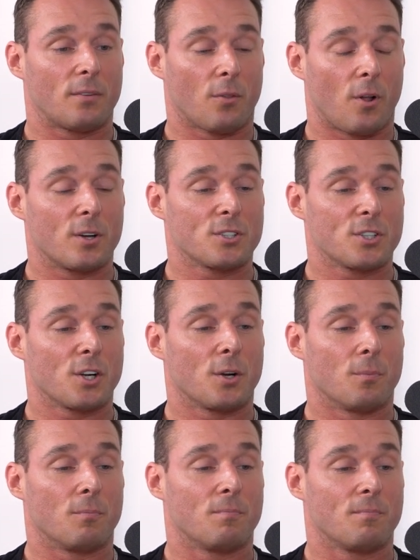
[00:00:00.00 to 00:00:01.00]

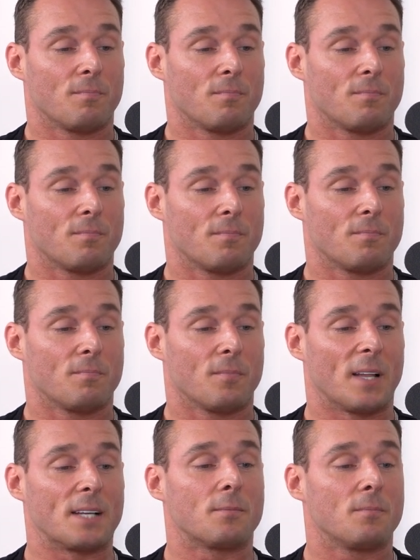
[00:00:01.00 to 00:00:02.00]
long-term
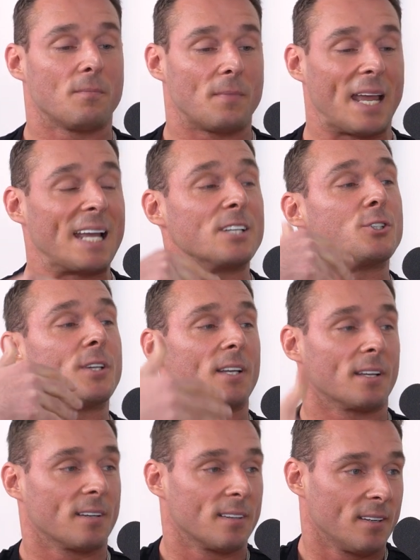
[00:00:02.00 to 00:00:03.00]
like
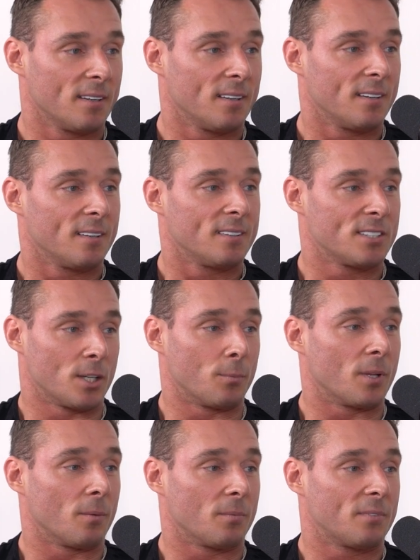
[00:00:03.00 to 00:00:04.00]
aging
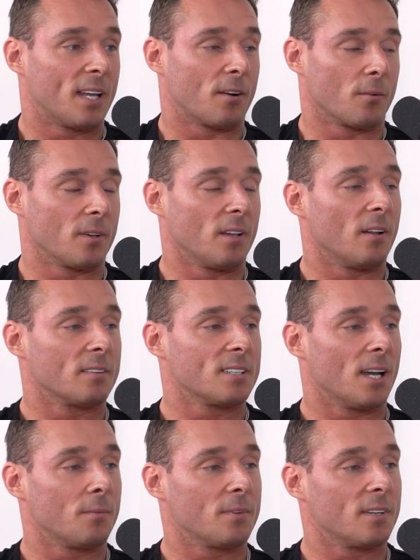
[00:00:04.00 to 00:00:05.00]
symptoms take a really long
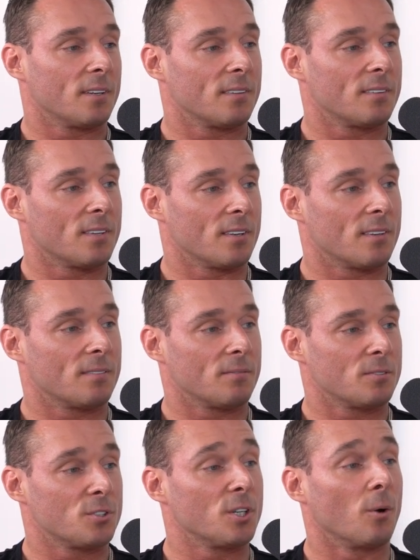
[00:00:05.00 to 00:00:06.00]
time to
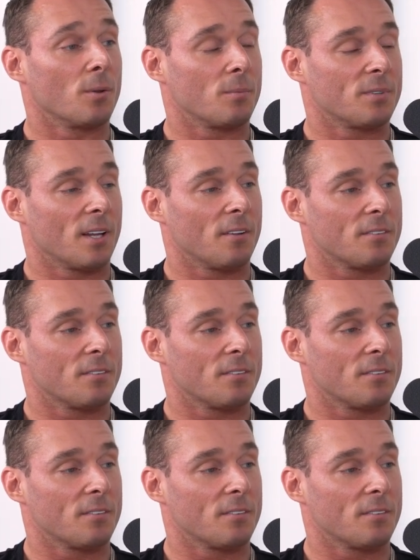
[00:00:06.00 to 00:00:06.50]
show themselves.